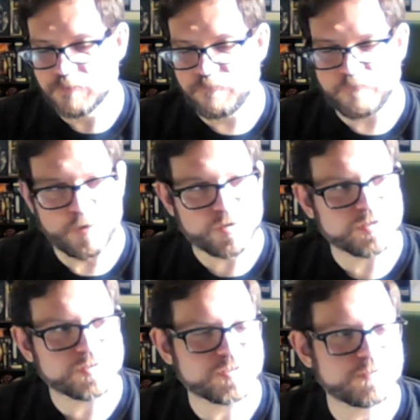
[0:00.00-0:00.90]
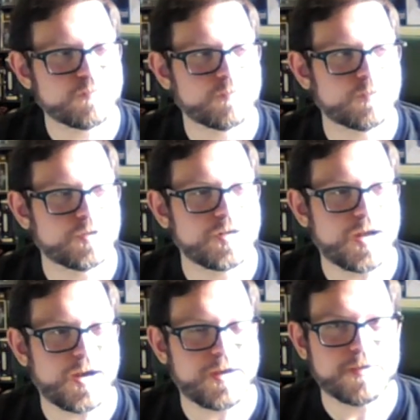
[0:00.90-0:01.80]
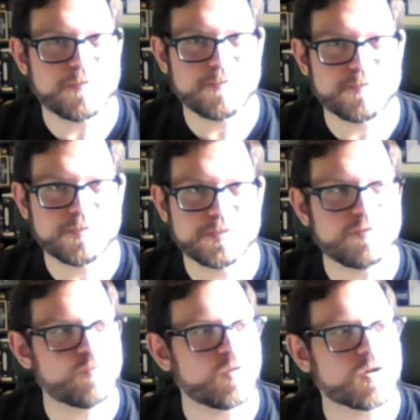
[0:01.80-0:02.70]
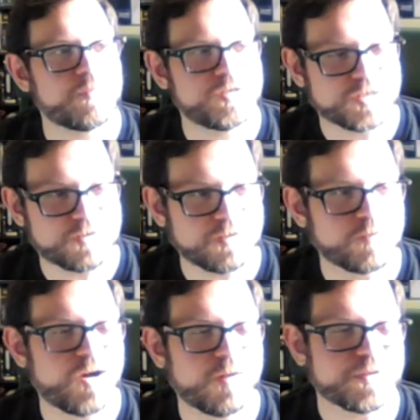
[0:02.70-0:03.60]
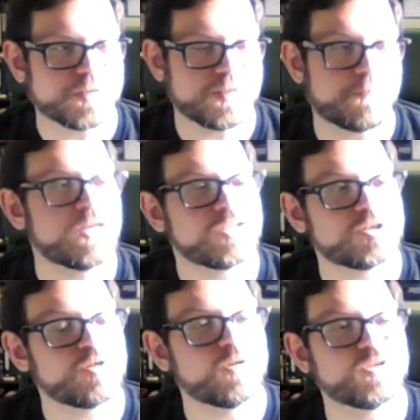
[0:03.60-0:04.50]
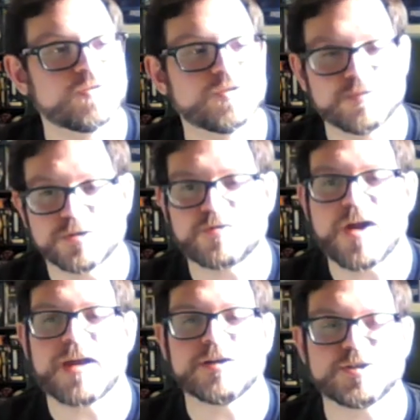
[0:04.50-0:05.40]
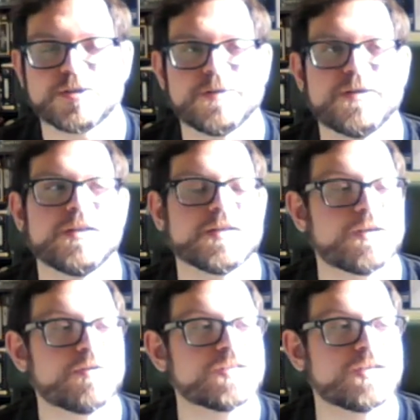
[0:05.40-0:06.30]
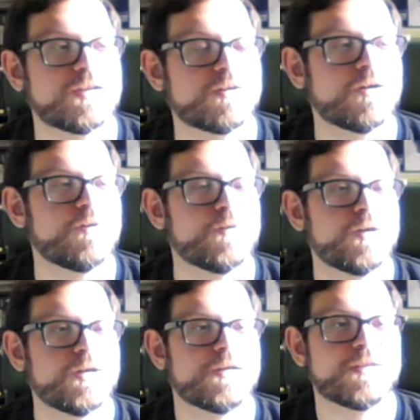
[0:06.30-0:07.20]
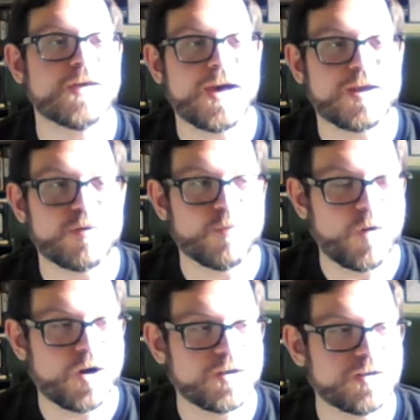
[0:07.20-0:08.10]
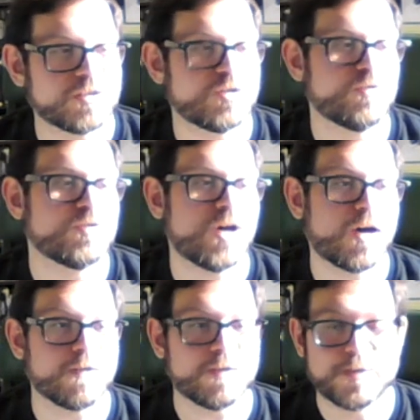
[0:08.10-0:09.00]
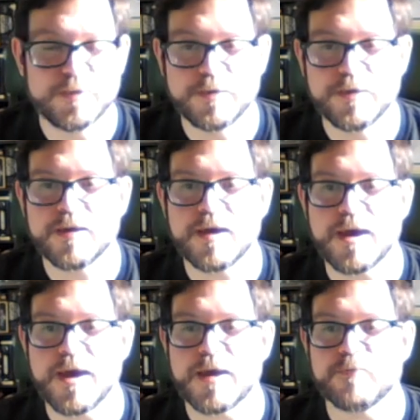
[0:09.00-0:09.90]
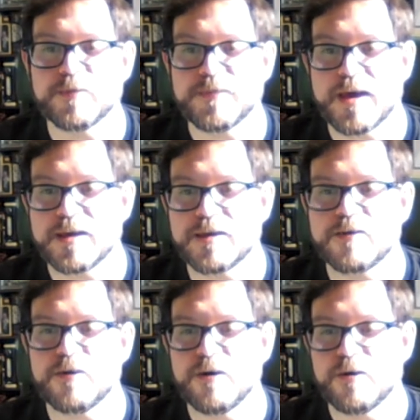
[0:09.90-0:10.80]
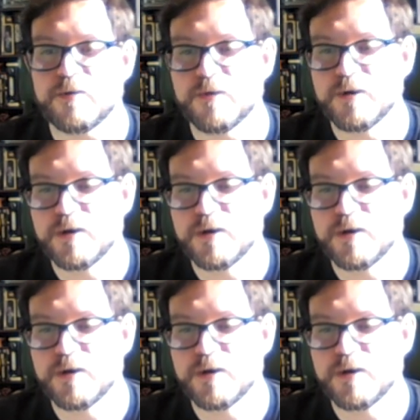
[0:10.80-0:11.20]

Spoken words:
focused didn't work particularly well because they pigeonholed you into a strategy. There was a hero that had a 1 and a 2 tunnel, and with that hero,